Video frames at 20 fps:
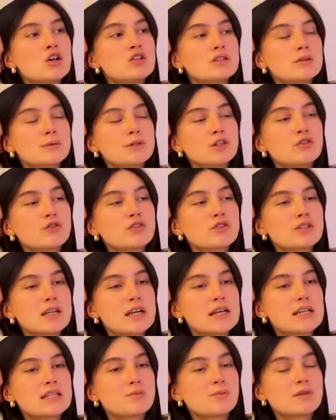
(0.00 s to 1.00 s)
So let me know if there's
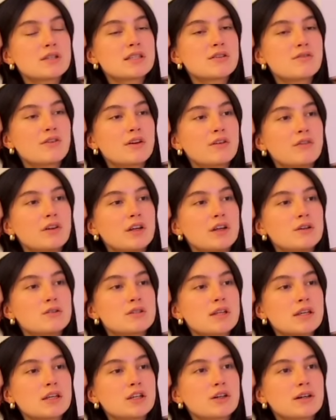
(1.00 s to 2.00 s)
any specific
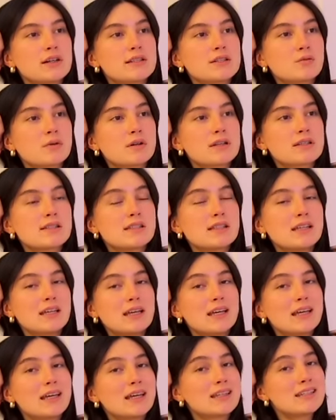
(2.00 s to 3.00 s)
videos that you guys want to
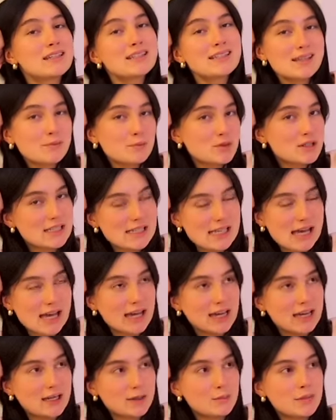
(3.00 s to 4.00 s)
see in the
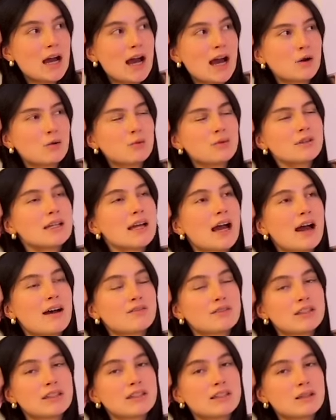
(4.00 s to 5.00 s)
summertime. I don't really
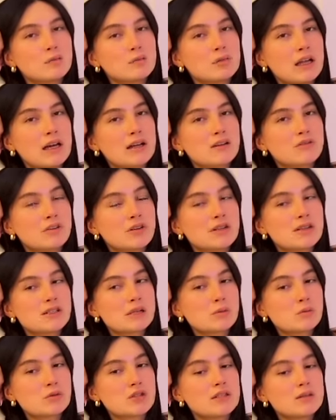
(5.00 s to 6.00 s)
have anything planned for the
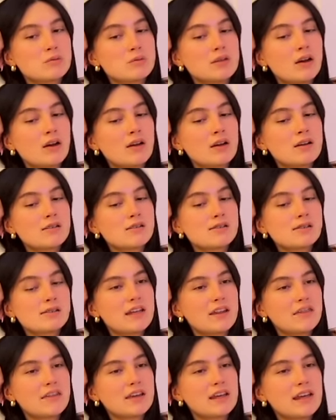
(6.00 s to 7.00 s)
summer, to be honest.
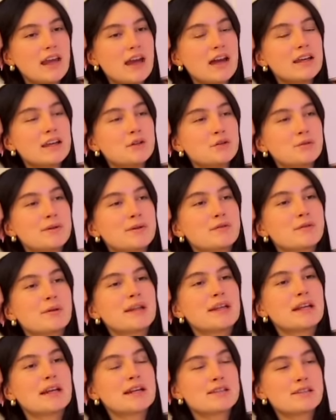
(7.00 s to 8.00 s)
Nothing yet. It would be
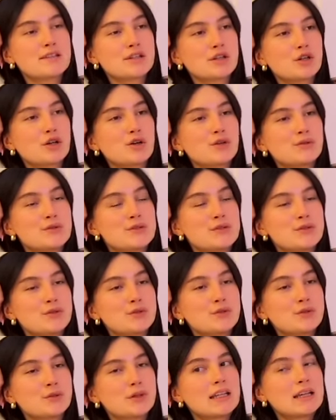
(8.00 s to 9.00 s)
really nice to go
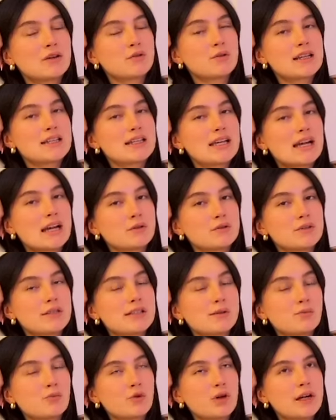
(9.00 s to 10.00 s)
to like rent a house
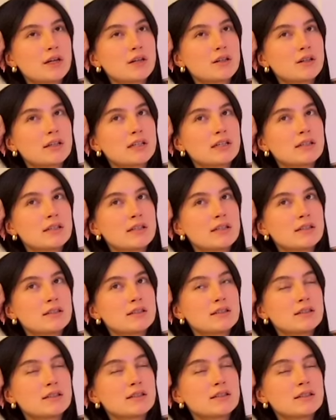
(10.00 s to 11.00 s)
somewhere in
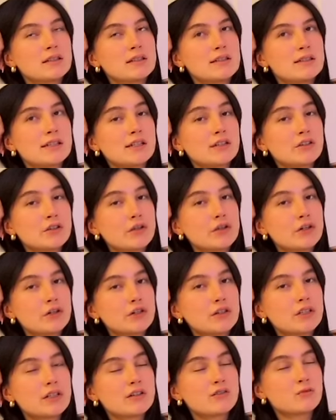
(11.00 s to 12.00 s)
the
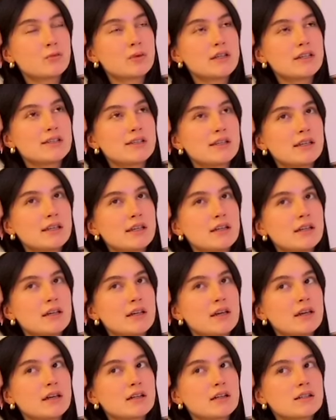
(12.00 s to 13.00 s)
interior of
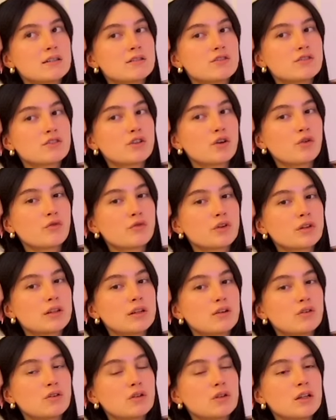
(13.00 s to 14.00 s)
BC and just go for a
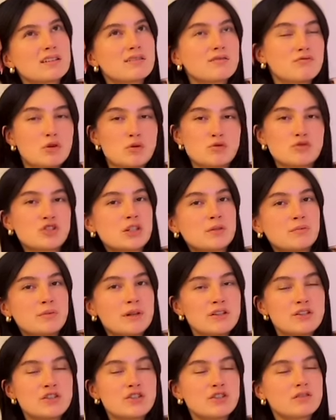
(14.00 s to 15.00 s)
little road
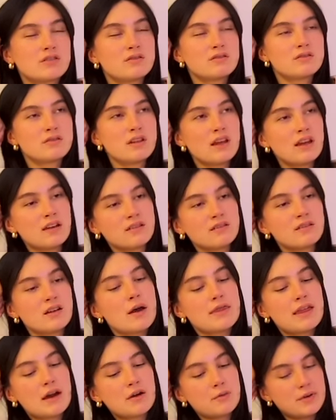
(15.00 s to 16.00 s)
trip-ish thing.
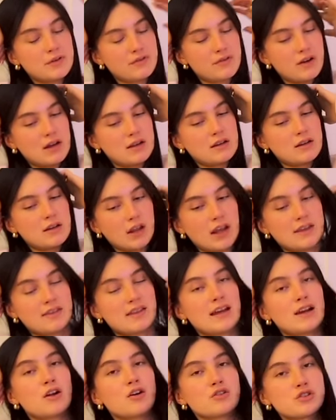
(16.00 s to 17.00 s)
That would be fun. And
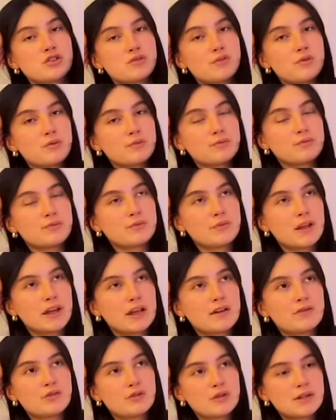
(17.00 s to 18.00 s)
then also,
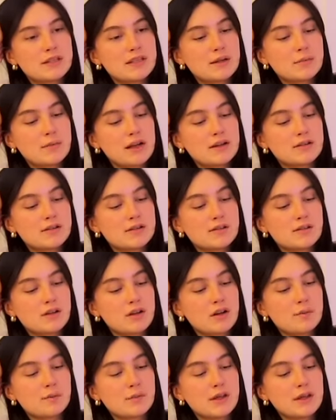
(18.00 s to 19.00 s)
like I've already said, my cousins are
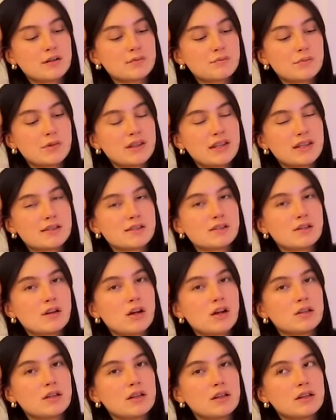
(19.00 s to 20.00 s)
coming, but that's
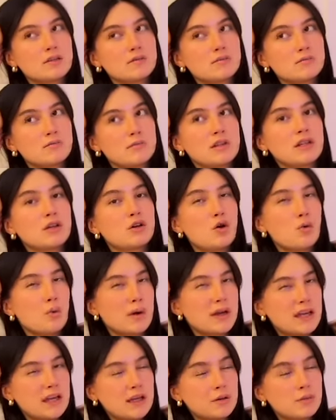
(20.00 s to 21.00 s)
not like me
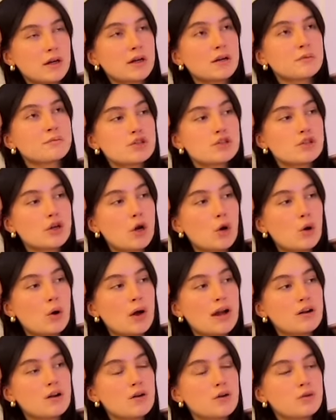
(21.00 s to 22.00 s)
going anywhere. So
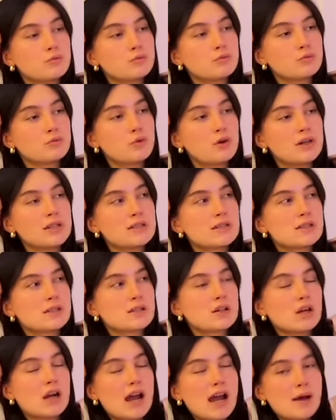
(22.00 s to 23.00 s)
I don't know what's
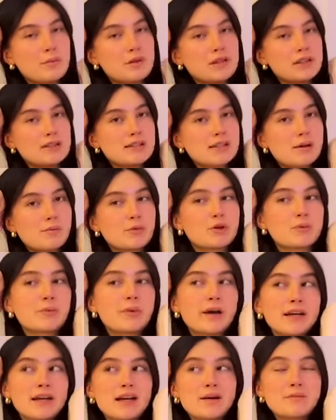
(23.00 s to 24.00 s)
gonna happen this summer,
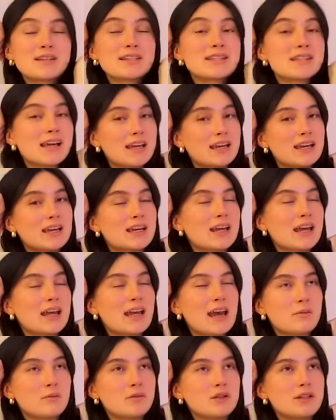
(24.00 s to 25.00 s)
but I'm excited and I
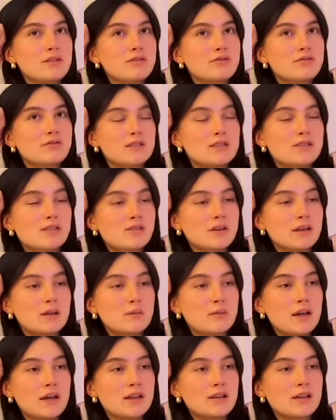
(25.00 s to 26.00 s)
can't believe it's already
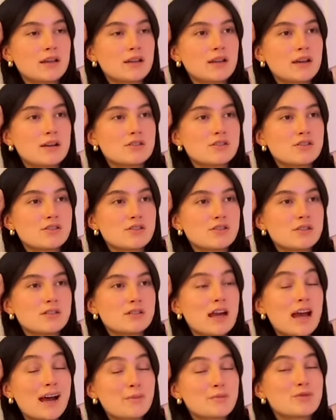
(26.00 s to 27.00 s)
May. Like that is
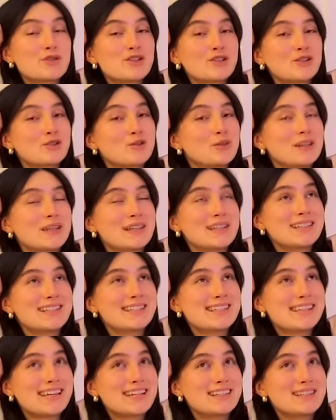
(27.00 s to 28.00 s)
just absolutely
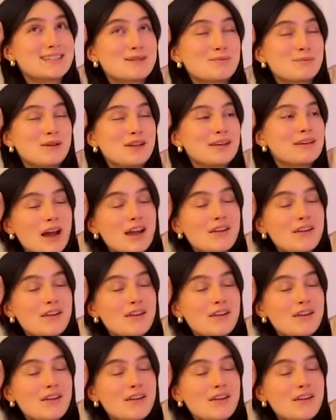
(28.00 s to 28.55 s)
insane to me.